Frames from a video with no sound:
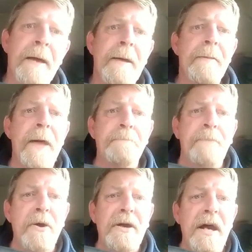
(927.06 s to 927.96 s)
The
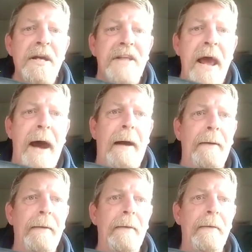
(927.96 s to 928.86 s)
book is there.
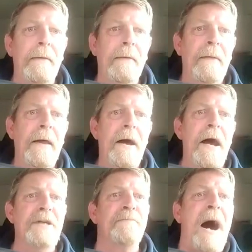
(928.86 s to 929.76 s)

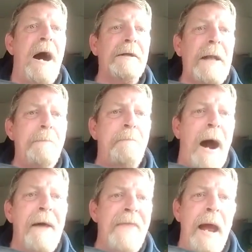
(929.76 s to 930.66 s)
It's marked
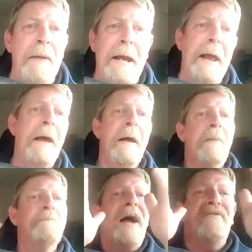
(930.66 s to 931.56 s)
pandemic.
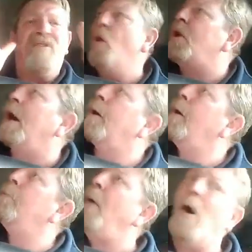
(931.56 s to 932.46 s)
Big folder,
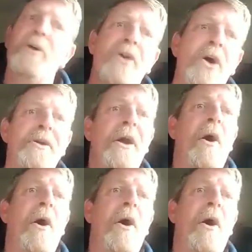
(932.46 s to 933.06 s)
pull it down,